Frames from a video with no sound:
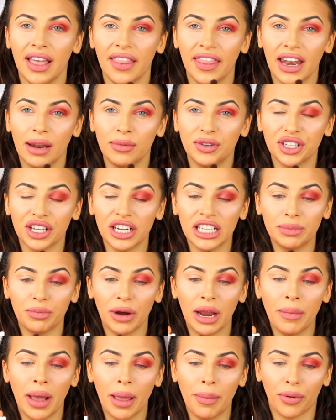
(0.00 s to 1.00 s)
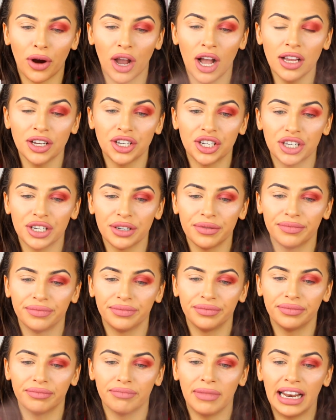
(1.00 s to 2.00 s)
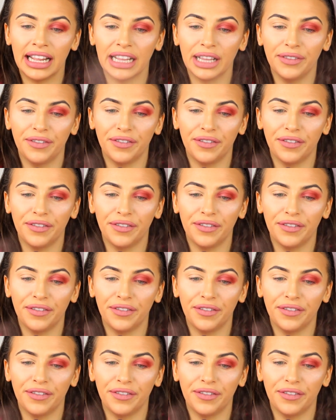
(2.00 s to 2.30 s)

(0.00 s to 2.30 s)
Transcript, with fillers: Then I'm just going to spray my brush, my little